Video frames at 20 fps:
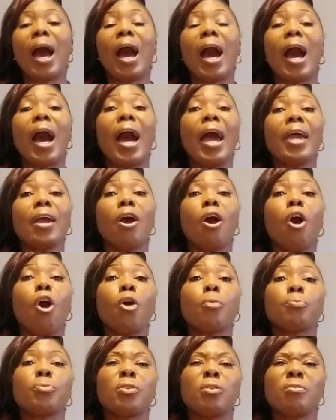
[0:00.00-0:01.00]
I
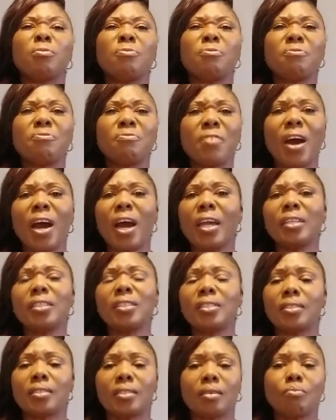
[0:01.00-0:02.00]
hope you
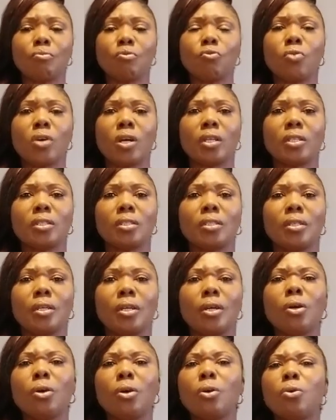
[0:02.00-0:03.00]
find someone
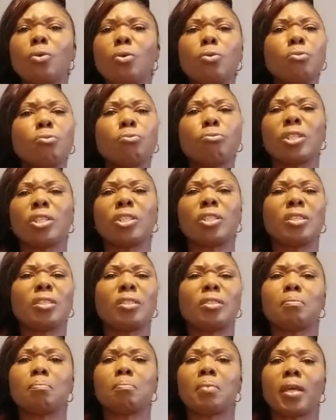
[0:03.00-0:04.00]
who
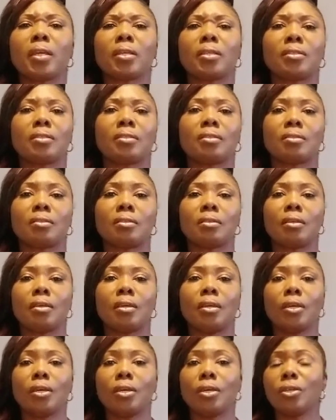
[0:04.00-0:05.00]
respects
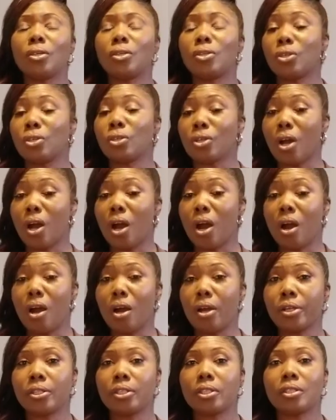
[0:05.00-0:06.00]
your
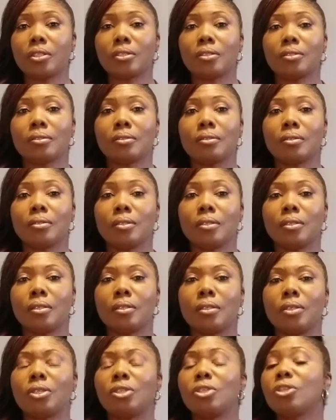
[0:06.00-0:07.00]
heart,
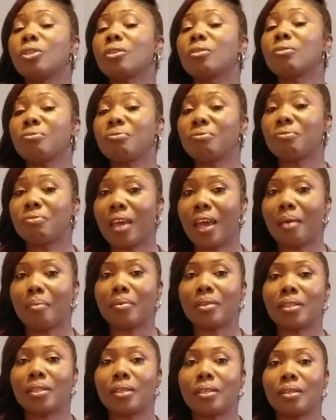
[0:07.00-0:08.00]
your
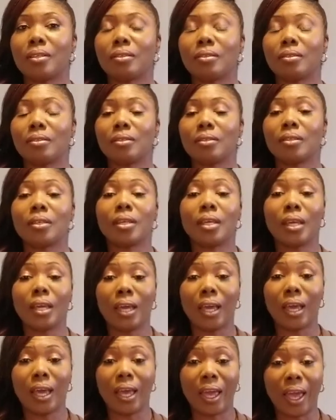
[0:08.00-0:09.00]
family,
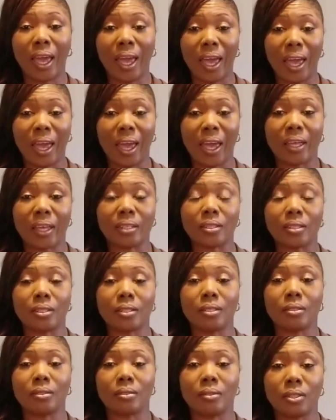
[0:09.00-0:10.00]
and
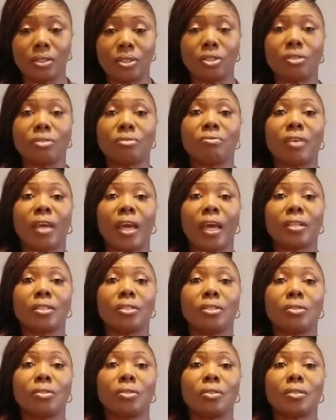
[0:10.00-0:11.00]
your
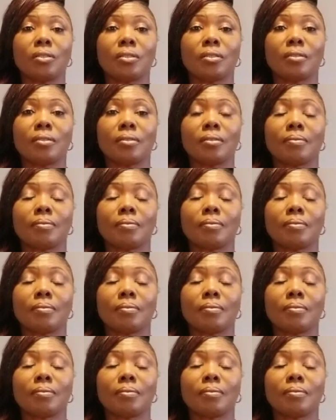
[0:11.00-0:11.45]
values.